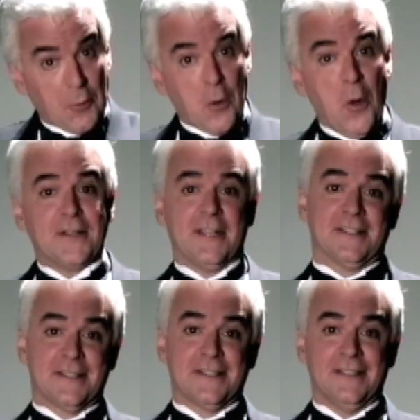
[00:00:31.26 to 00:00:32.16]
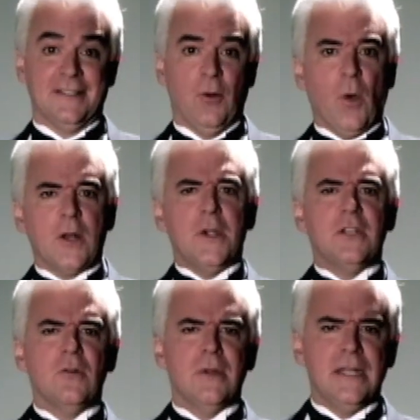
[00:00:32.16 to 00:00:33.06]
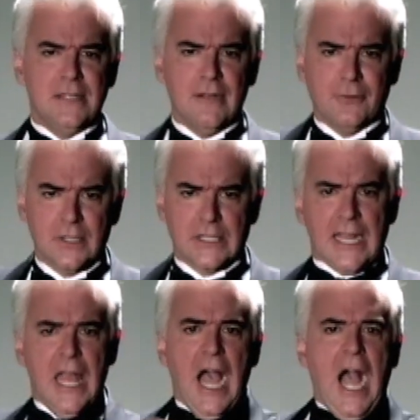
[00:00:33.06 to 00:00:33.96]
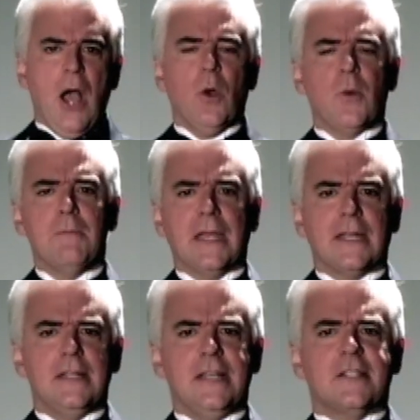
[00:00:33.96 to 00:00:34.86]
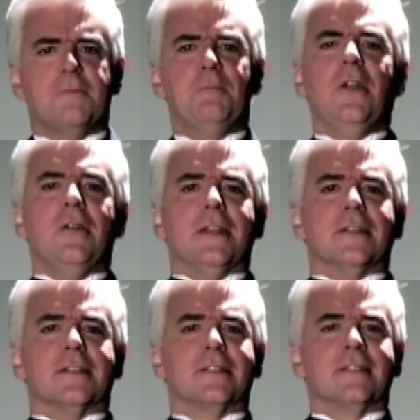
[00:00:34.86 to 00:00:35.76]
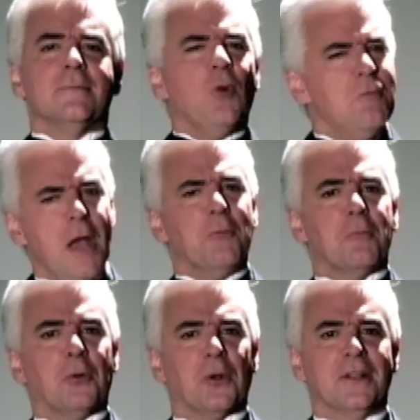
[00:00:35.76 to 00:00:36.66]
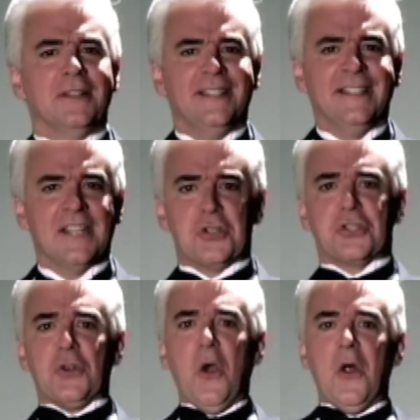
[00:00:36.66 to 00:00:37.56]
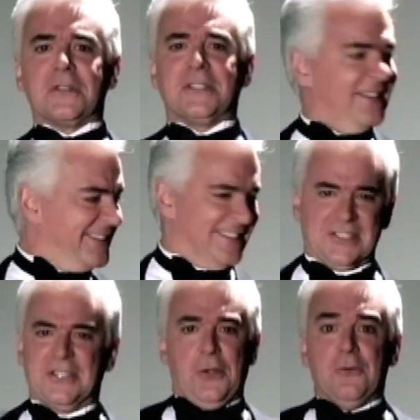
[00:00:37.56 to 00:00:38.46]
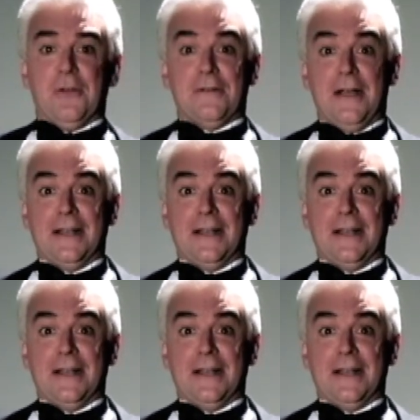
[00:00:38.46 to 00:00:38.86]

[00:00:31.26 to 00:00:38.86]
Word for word: our audience. What are we doing differently? How are we making the experience more memorable? In short, cue the